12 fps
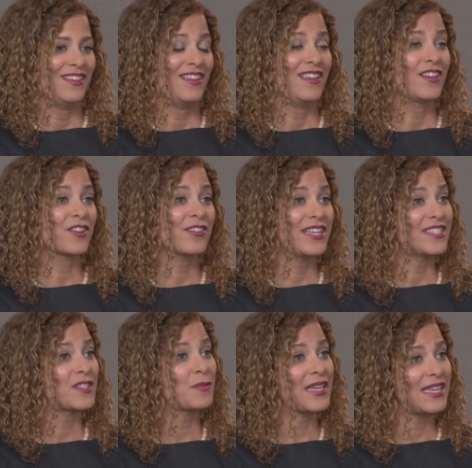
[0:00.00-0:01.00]

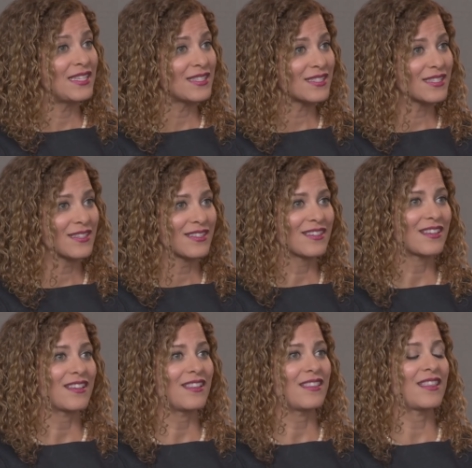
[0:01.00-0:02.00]
Increased peace
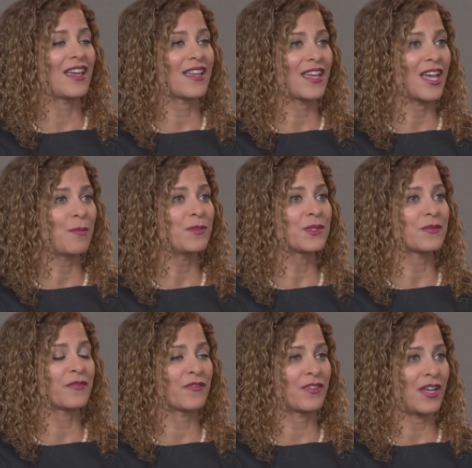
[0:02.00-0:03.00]
that comes
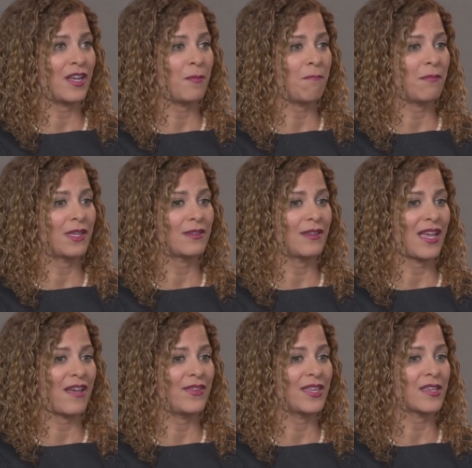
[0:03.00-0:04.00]
from
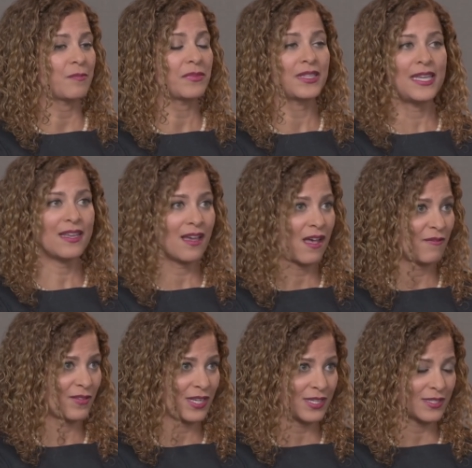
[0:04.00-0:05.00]
having complete
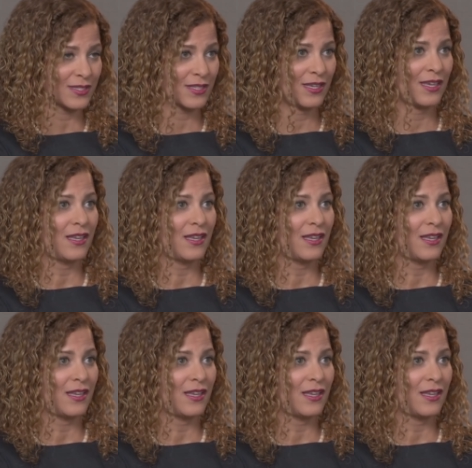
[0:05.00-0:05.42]
confidence